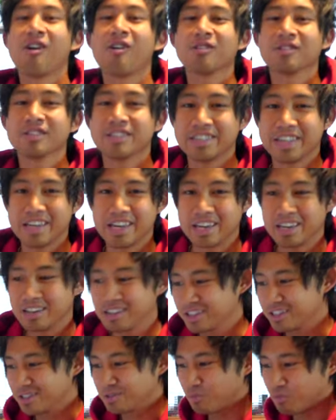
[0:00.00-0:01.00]
all day
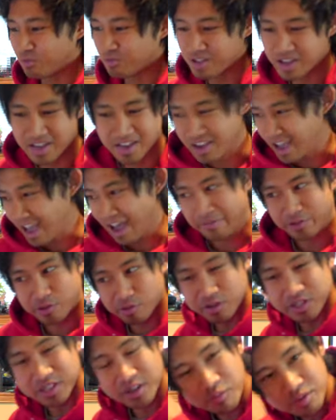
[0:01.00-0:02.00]
because
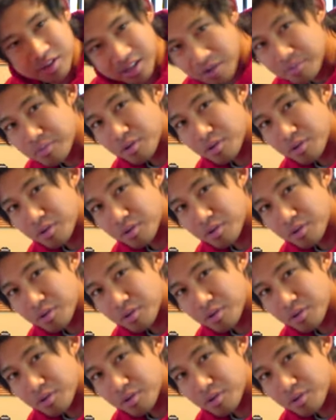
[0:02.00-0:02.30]
after we're done with the